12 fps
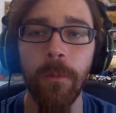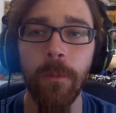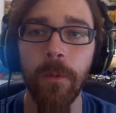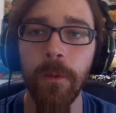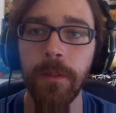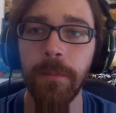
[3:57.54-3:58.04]

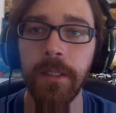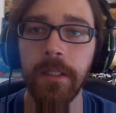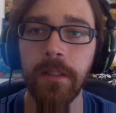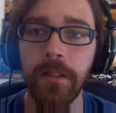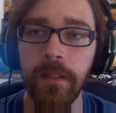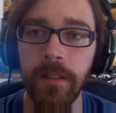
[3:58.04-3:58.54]
would be
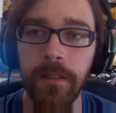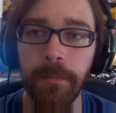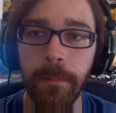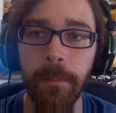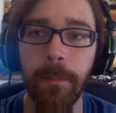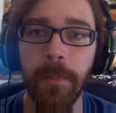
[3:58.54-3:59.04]
good,
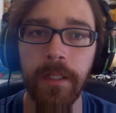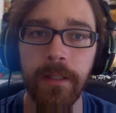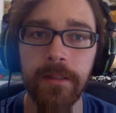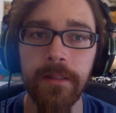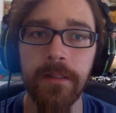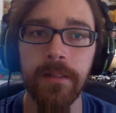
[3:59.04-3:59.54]

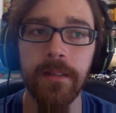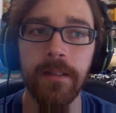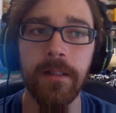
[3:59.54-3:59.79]
but